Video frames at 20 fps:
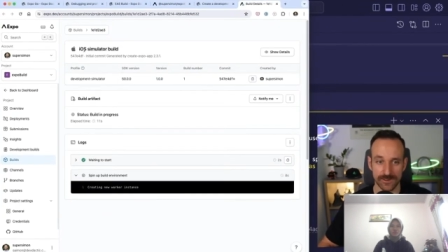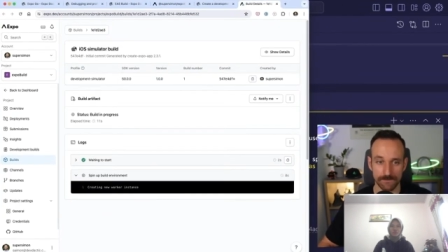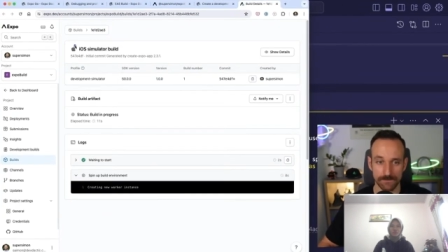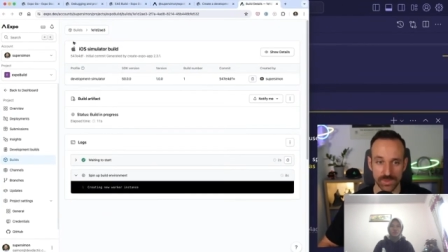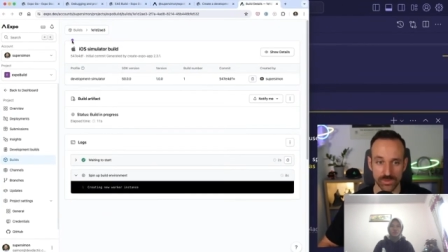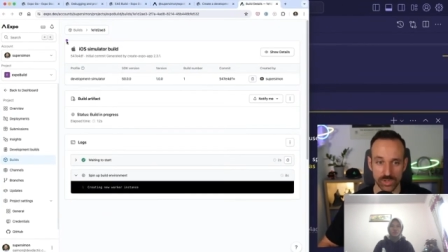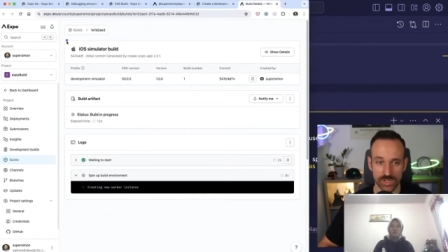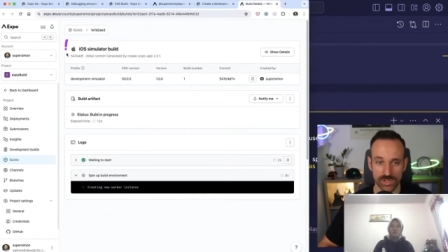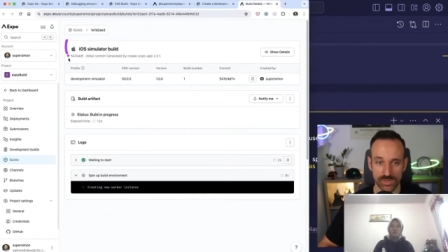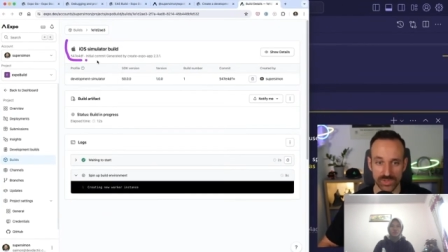
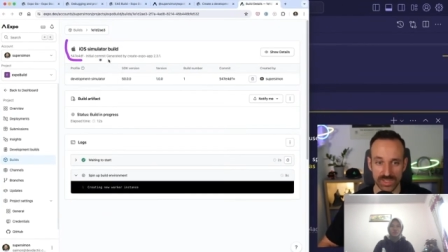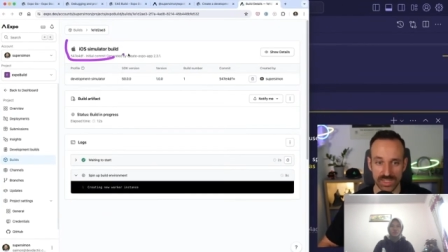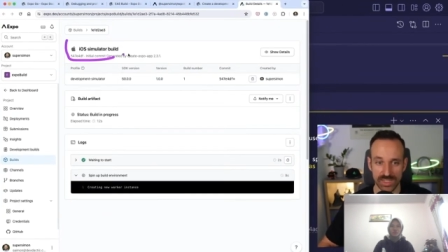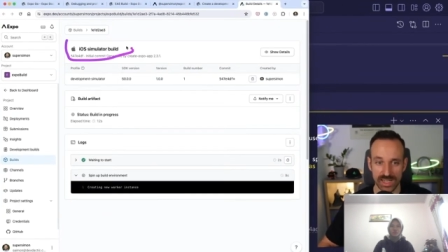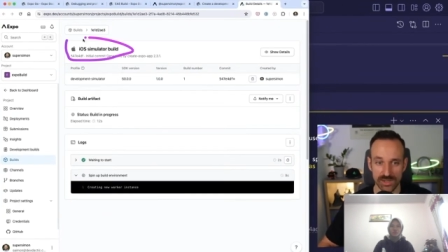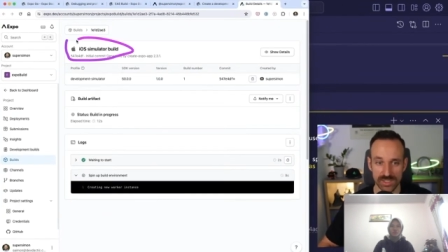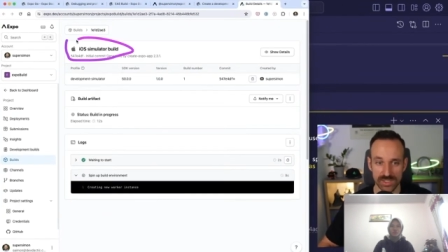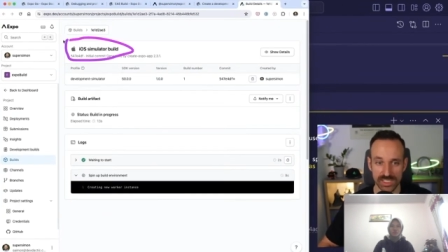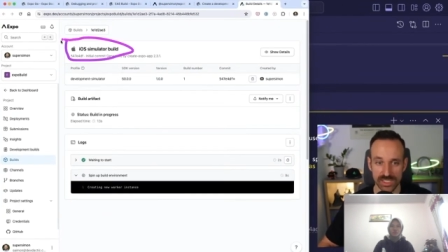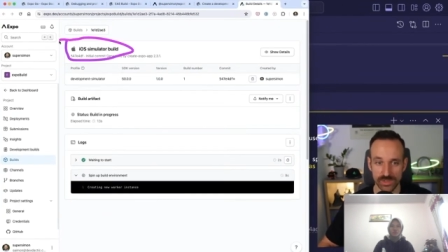We do have the
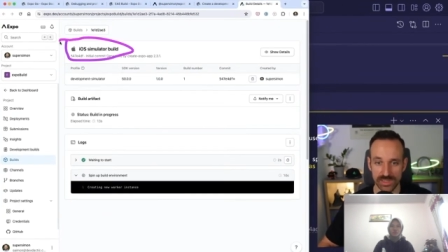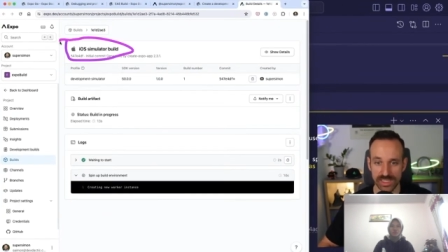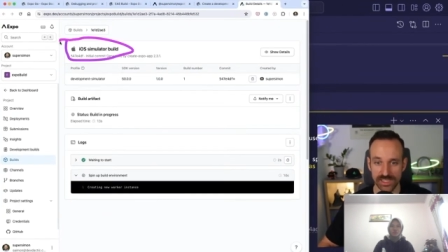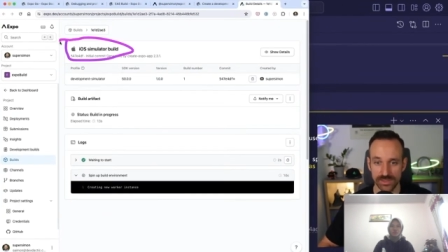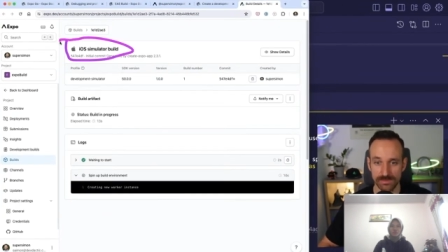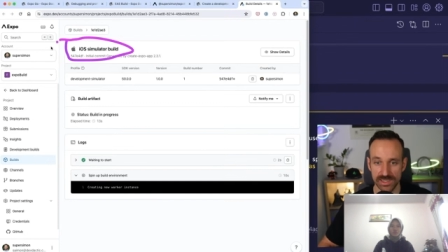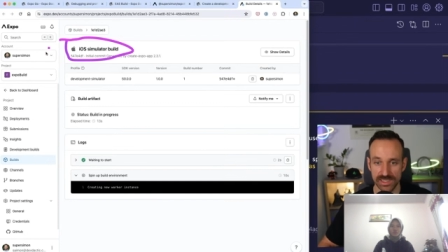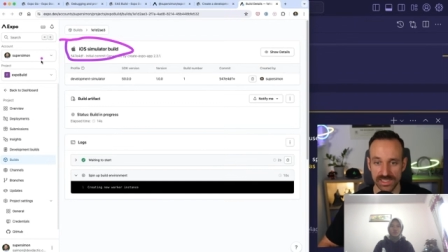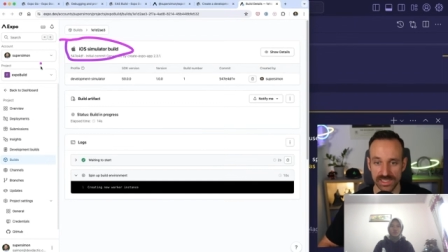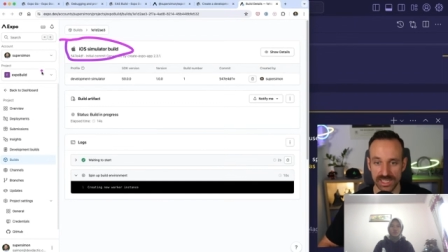iOS
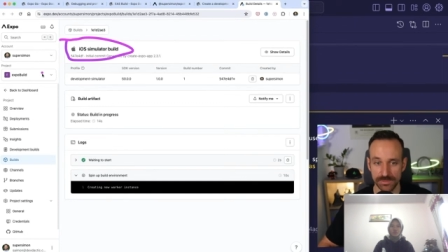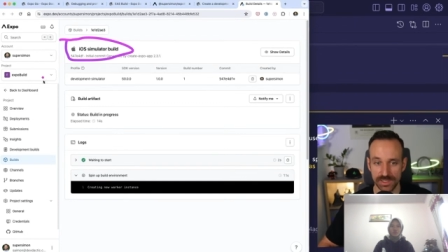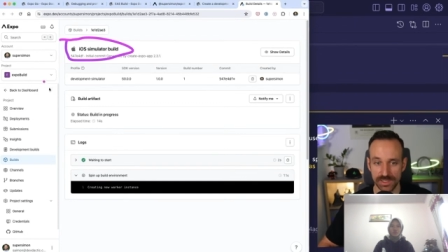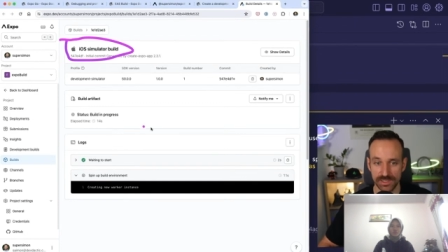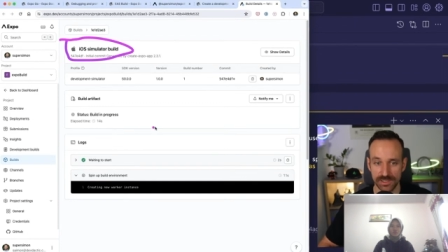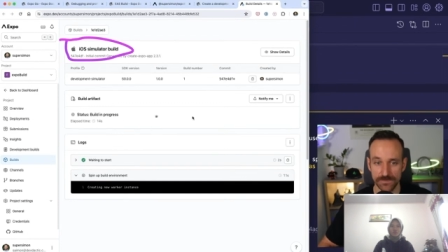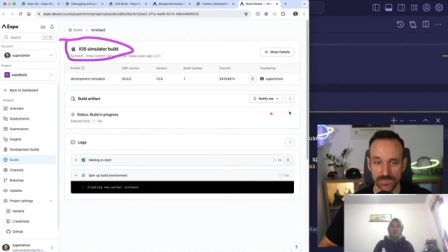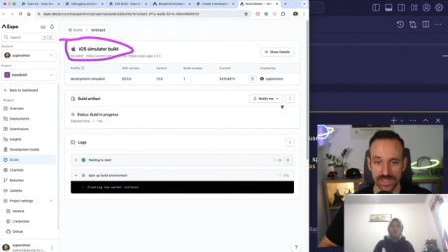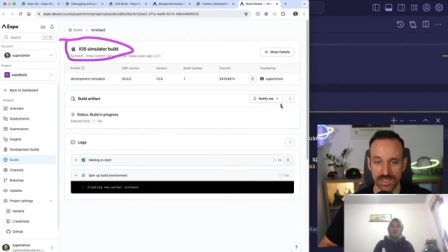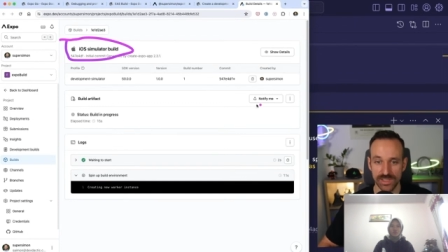simulator built up
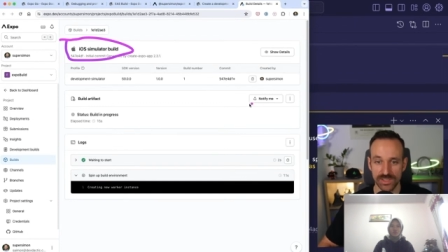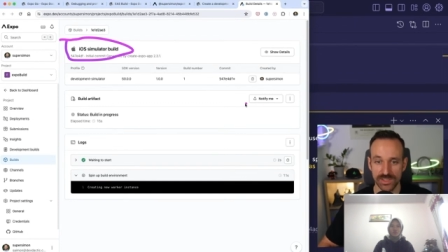here.